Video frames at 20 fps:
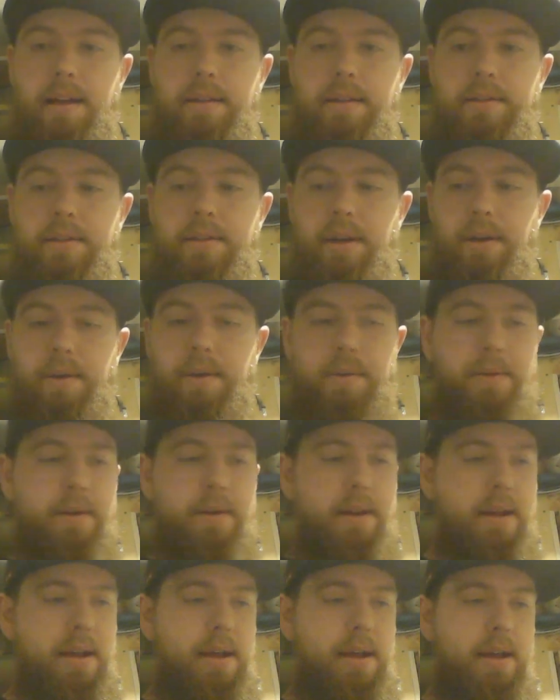So
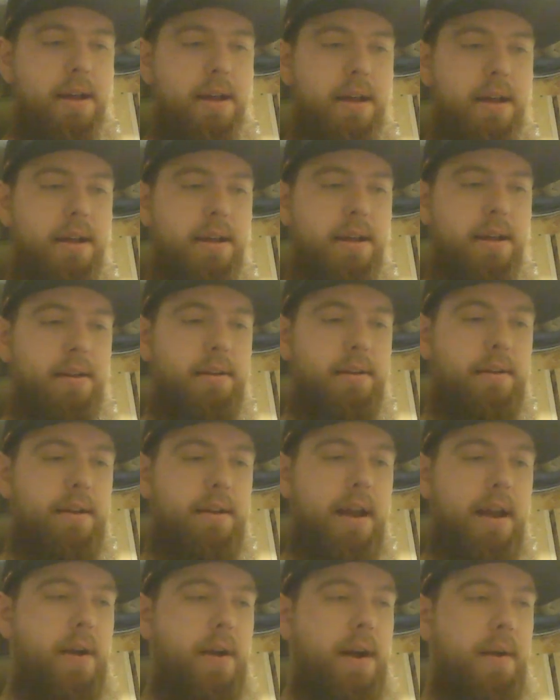
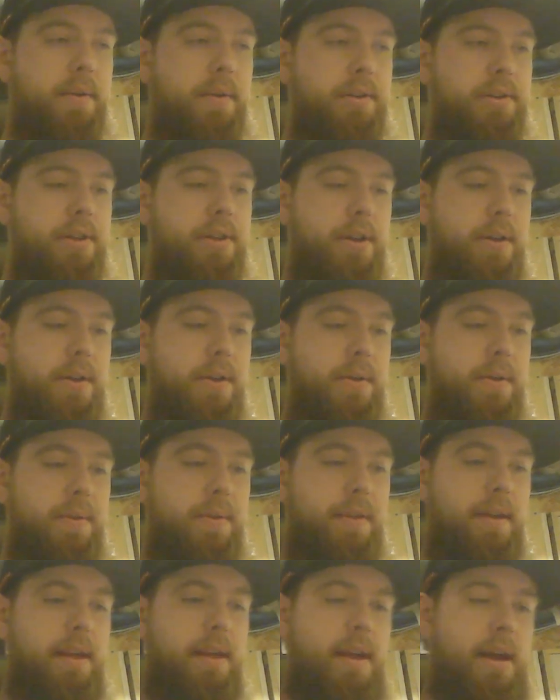now I will show you
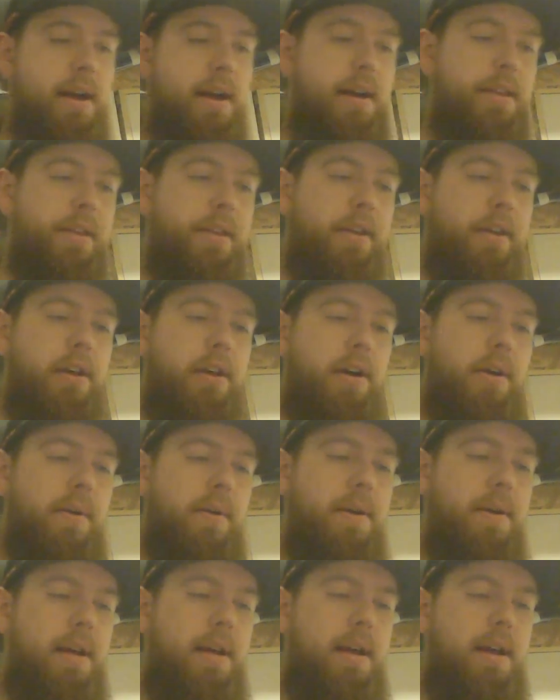the uh, the glow.